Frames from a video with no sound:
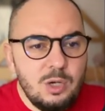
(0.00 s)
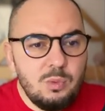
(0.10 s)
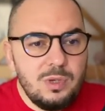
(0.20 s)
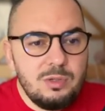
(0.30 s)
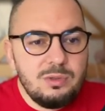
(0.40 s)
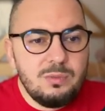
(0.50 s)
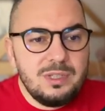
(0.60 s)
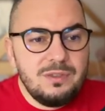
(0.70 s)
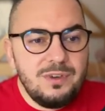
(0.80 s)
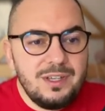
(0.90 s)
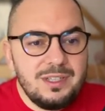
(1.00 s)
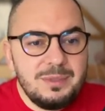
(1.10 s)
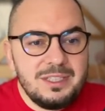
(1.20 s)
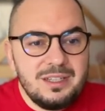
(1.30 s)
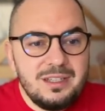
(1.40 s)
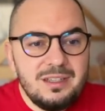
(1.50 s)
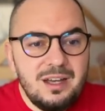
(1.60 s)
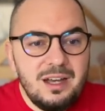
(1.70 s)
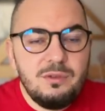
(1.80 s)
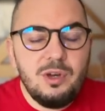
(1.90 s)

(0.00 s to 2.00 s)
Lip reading: when we define them inside the Avo